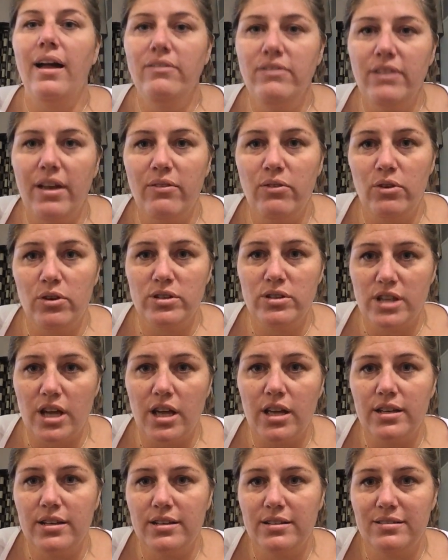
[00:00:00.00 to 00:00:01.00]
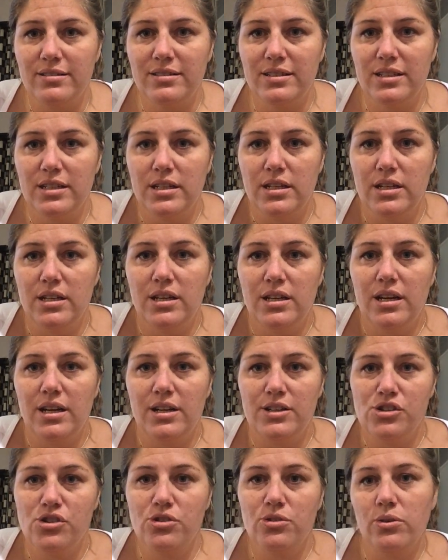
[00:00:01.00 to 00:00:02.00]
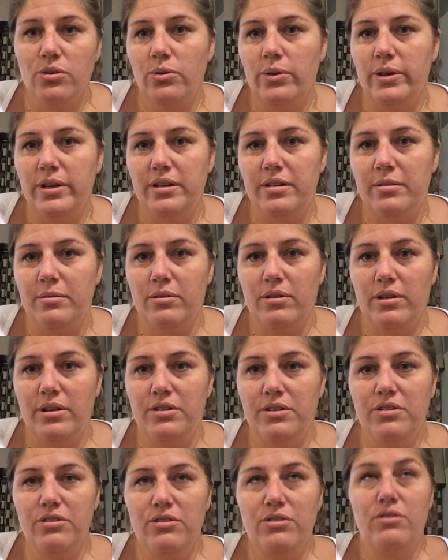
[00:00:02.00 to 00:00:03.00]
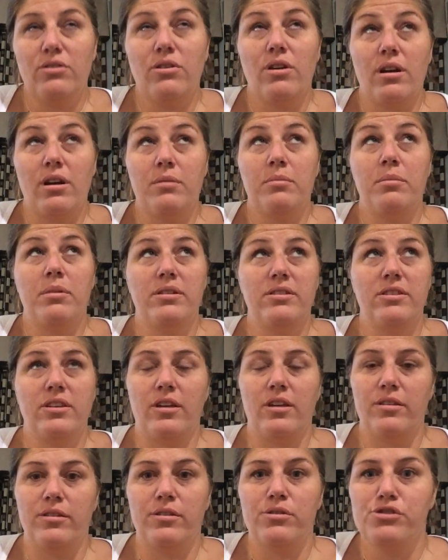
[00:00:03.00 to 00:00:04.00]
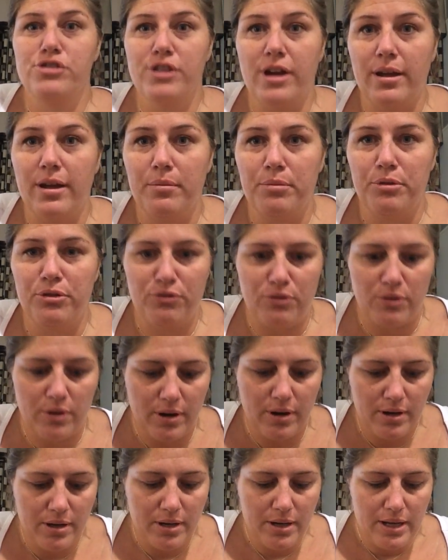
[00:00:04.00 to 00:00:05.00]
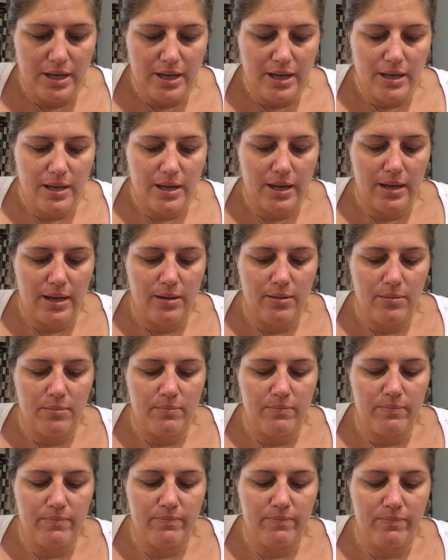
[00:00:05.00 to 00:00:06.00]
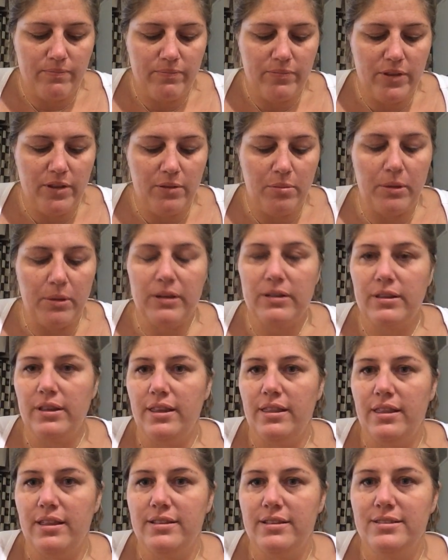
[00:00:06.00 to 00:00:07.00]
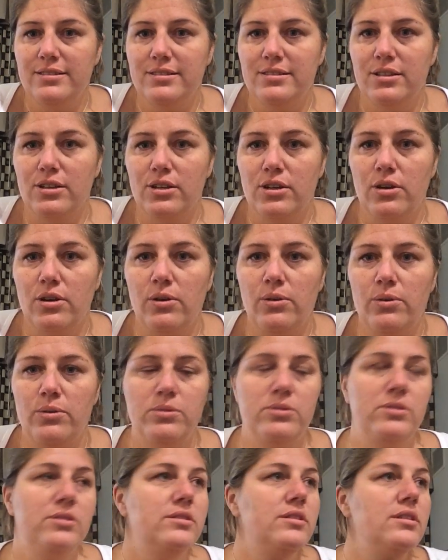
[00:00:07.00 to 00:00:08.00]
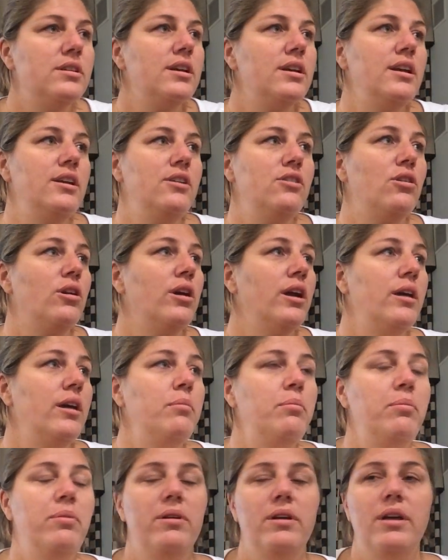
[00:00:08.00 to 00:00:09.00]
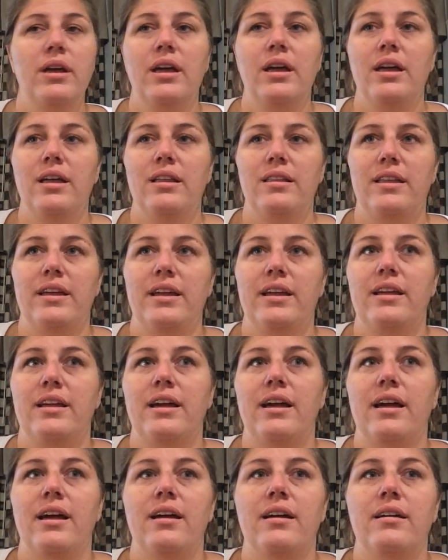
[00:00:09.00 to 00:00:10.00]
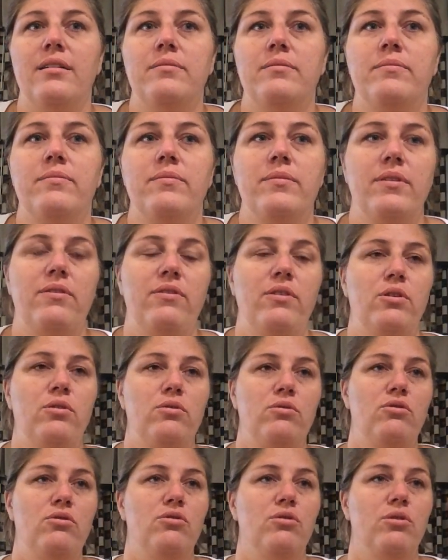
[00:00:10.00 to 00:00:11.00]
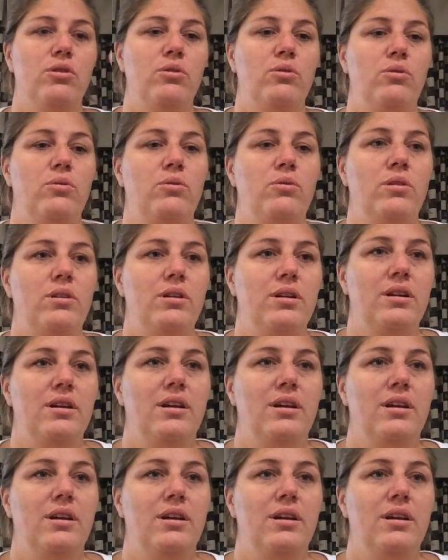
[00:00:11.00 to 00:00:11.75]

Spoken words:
never done a true intramuscular shot before. Typically this goes in your hip, like if you drew